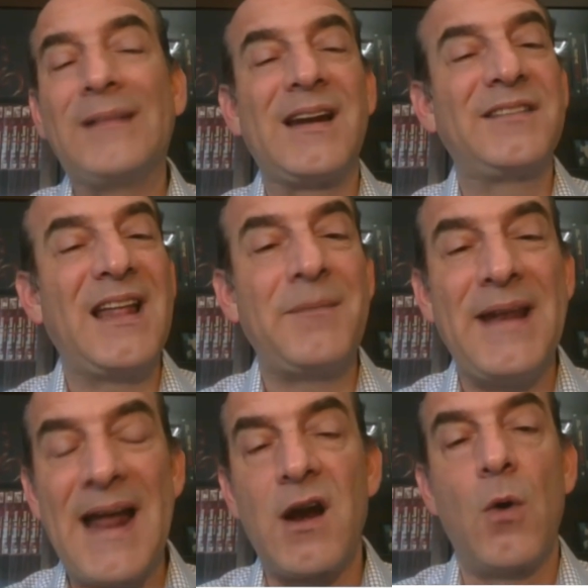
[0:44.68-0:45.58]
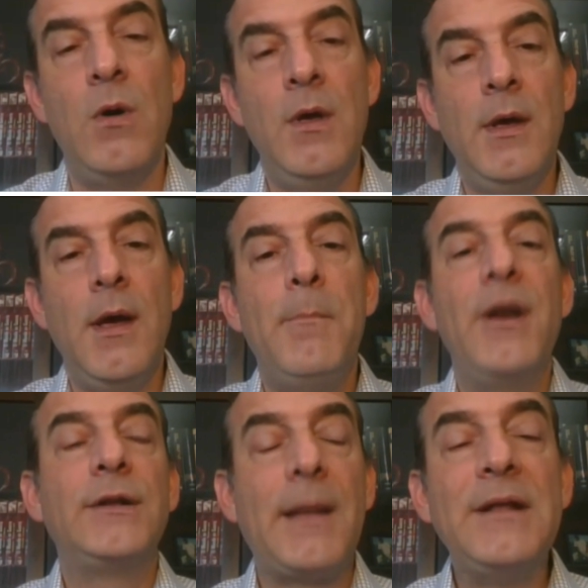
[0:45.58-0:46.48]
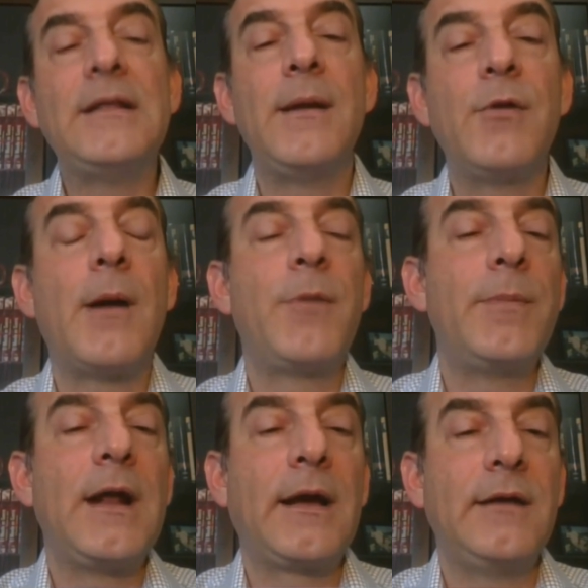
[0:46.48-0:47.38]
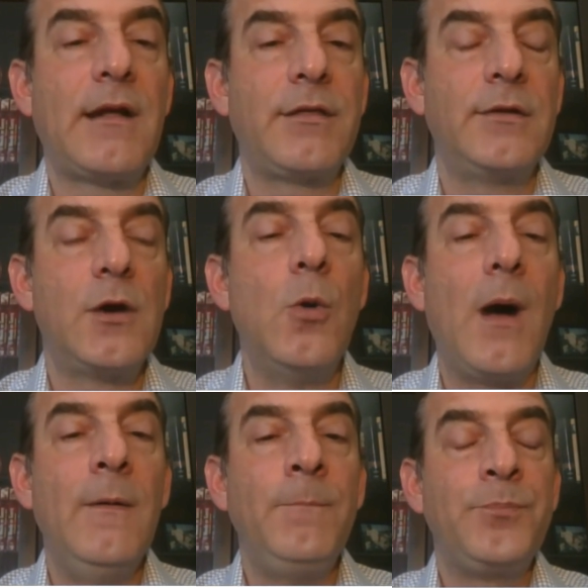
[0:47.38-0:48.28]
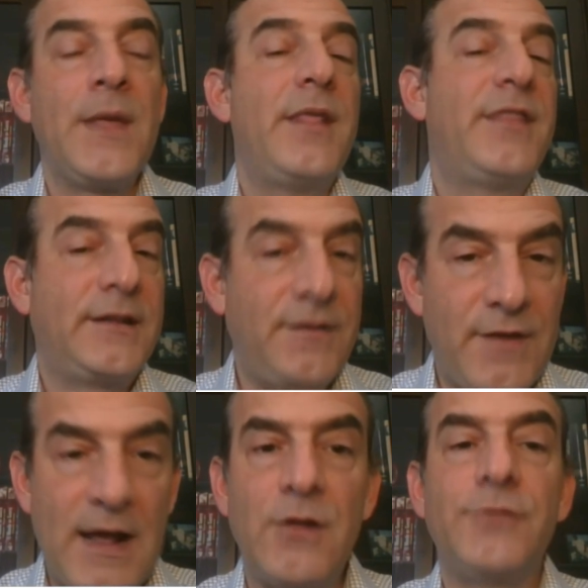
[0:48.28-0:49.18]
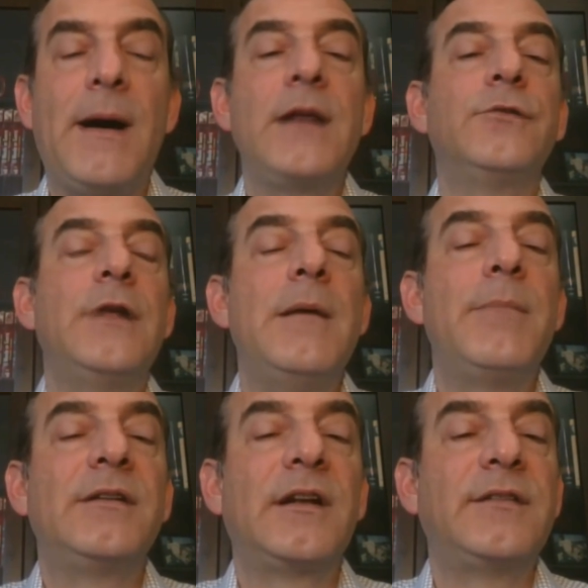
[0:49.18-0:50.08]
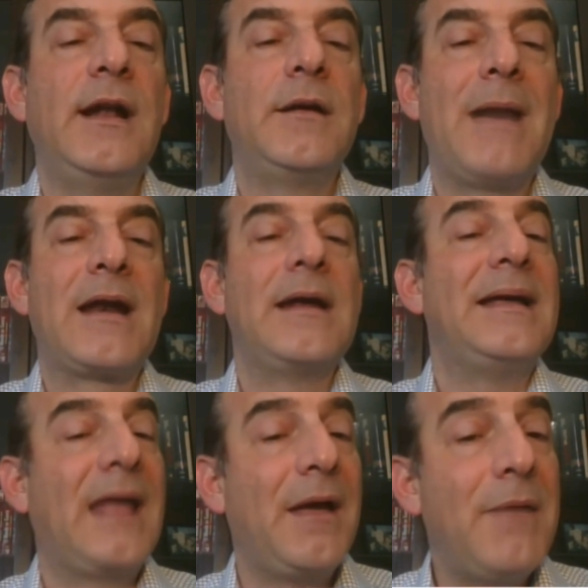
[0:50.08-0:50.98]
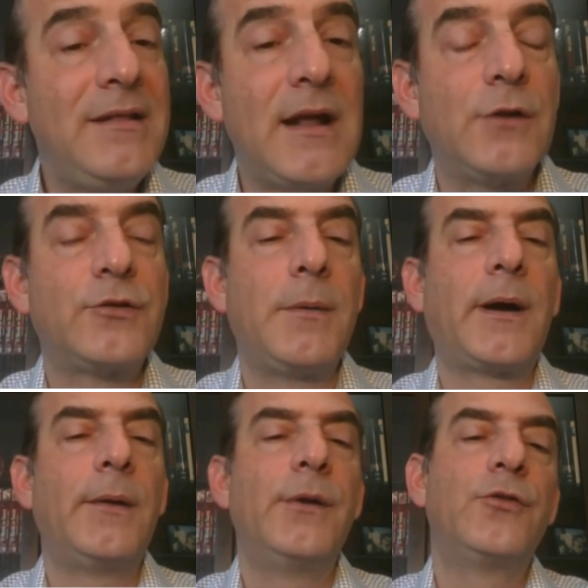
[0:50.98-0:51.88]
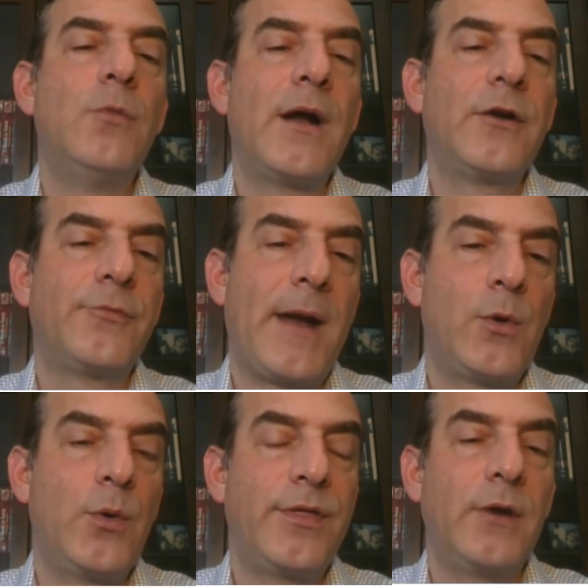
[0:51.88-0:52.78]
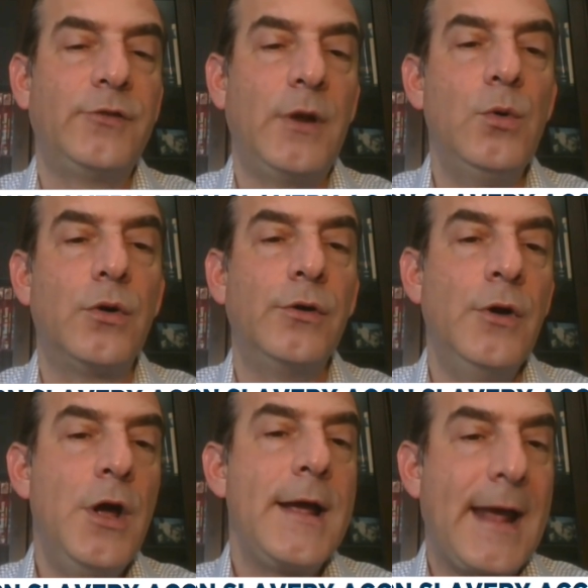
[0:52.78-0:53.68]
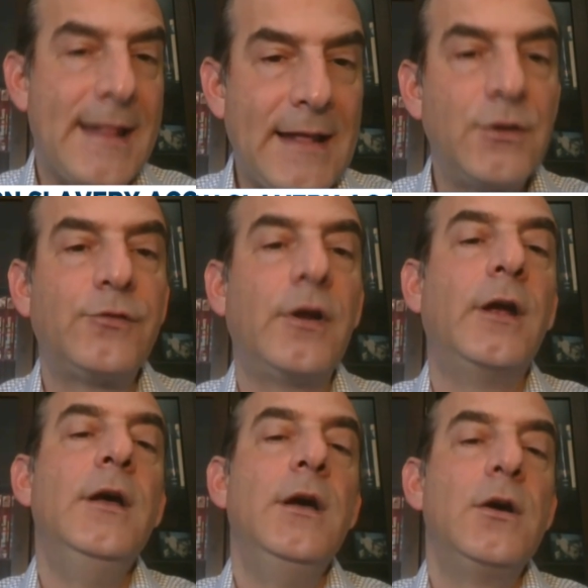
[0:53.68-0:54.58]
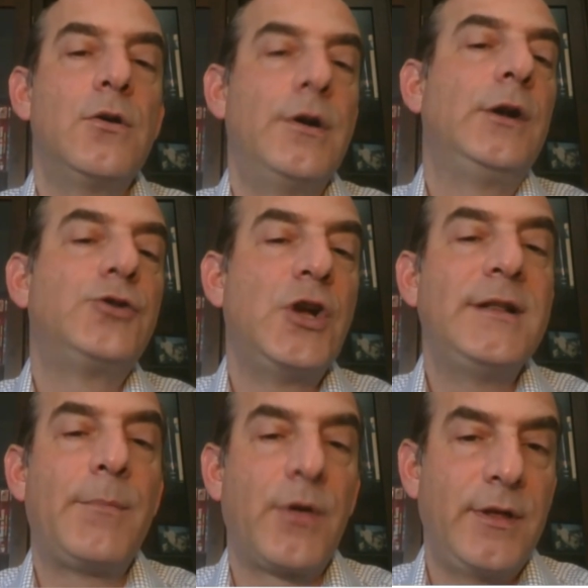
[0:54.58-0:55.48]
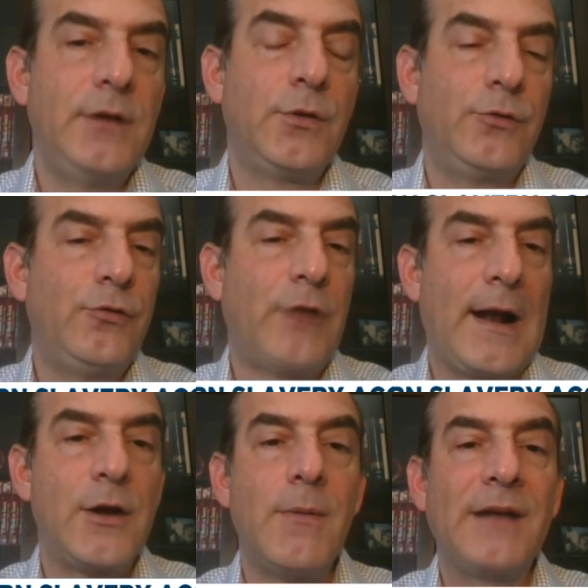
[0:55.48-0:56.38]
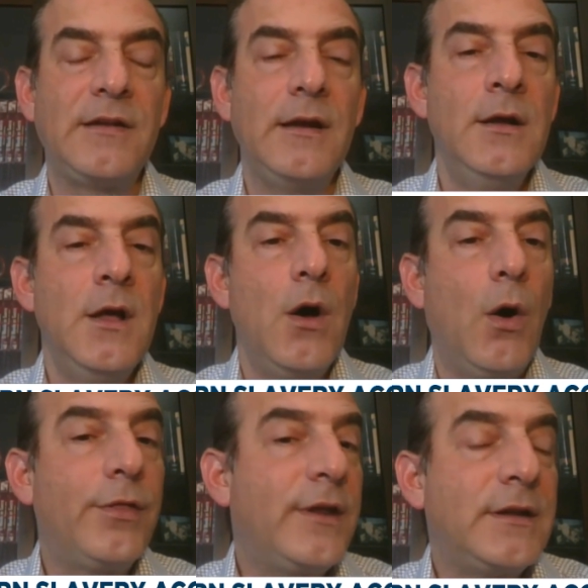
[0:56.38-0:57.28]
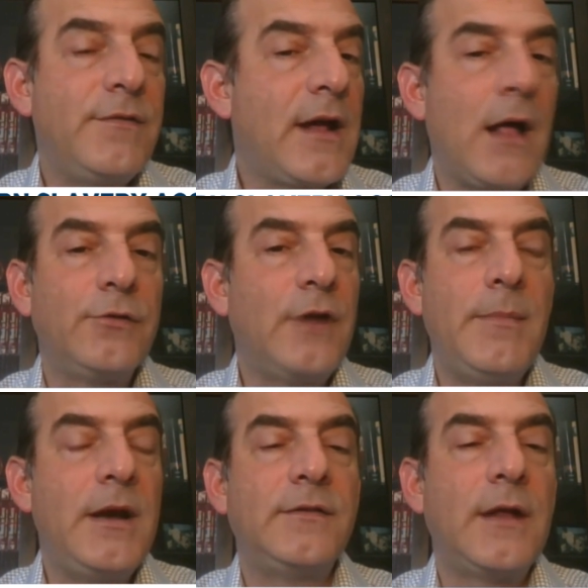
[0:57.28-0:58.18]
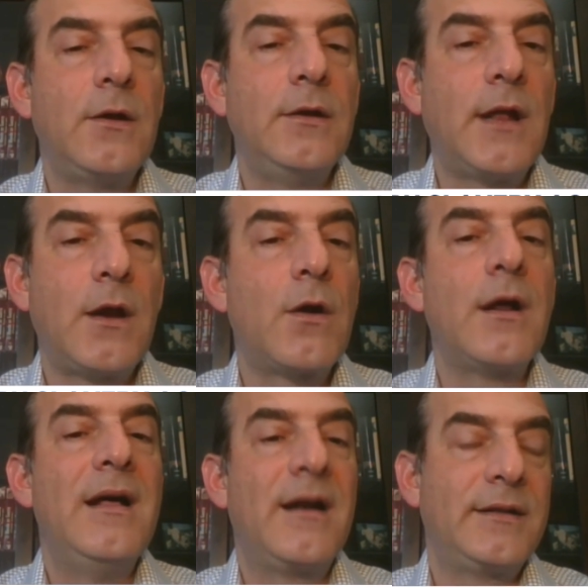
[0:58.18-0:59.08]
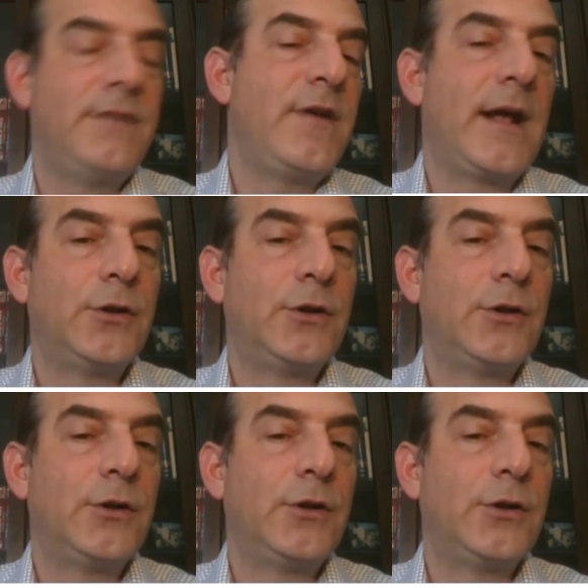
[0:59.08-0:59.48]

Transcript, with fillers: But we also have Cuban legislation which confirms this. We also have work certificates from Selecmark that gives Cuban workers for luxury cruises and withholds 80% of the workers' wages, and we also have certificates from the Cuban Ministry of Interior proving these allegations.